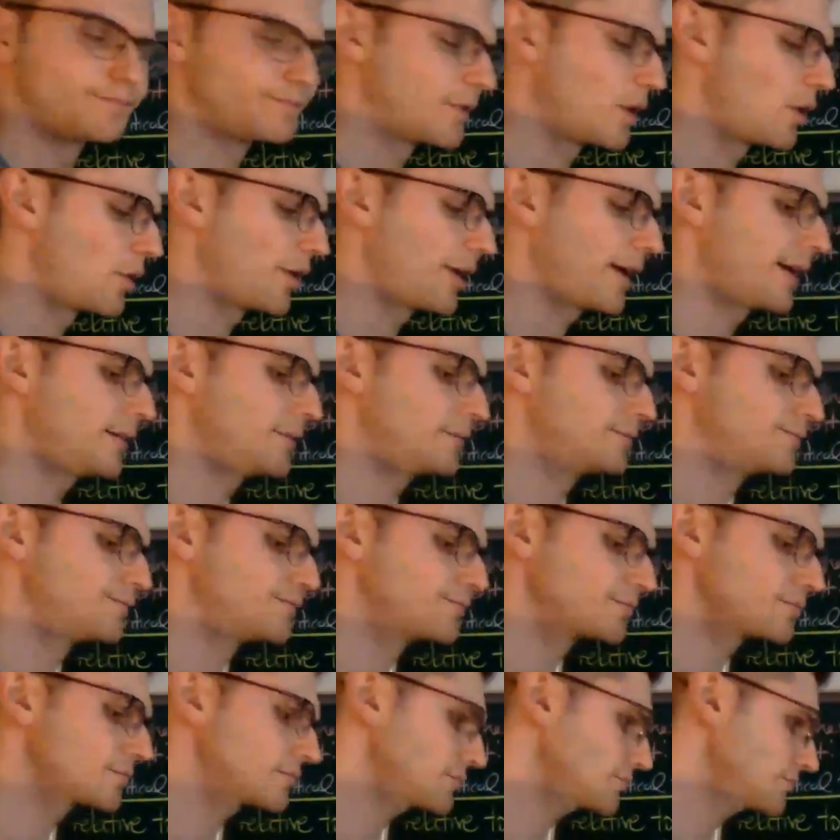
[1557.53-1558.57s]
okay?
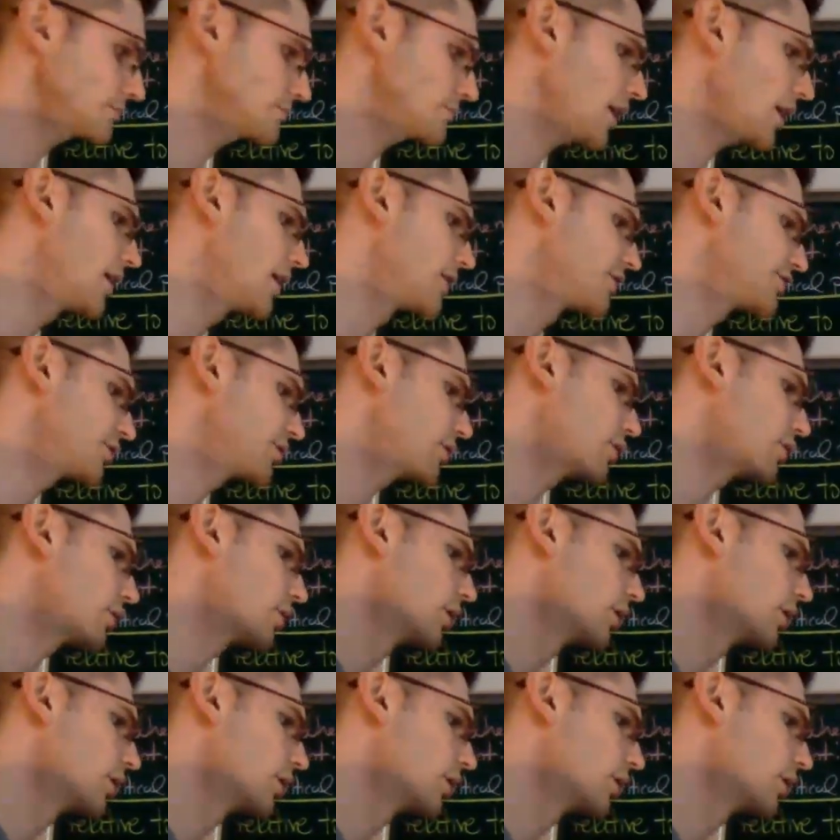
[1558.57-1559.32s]
And so